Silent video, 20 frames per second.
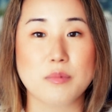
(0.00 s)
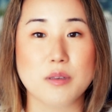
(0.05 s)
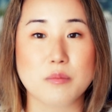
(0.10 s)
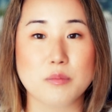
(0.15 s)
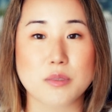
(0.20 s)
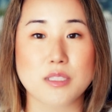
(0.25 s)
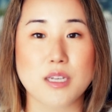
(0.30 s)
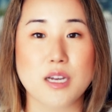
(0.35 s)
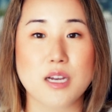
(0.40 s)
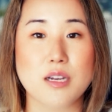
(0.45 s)

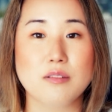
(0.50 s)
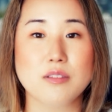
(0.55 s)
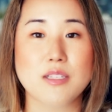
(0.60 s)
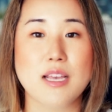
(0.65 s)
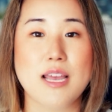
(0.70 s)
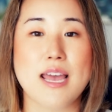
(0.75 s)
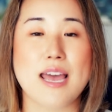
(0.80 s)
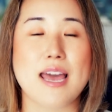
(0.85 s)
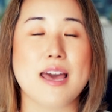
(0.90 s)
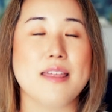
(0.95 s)
themselves,
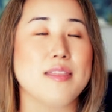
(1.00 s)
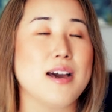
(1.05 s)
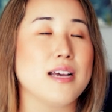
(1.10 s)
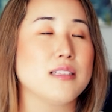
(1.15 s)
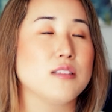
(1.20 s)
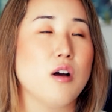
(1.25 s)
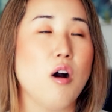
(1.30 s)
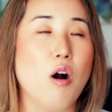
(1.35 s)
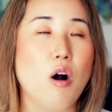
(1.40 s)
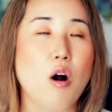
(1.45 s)
and
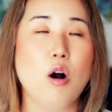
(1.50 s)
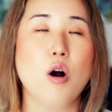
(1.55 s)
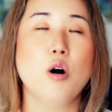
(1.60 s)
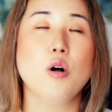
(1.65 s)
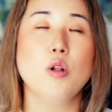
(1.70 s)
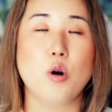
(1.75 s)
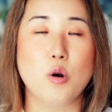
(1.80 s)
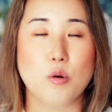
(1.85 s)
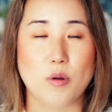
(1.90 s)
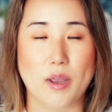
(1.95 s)
that's
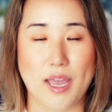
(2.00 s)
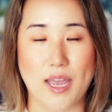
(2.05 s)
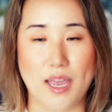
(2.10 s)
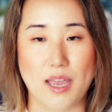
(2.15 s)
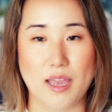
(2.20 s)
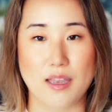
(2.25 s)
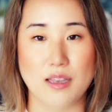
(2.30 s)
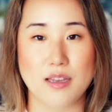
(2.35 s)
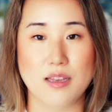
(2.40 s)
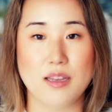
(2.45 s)
all
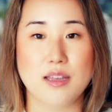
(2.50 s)
okay.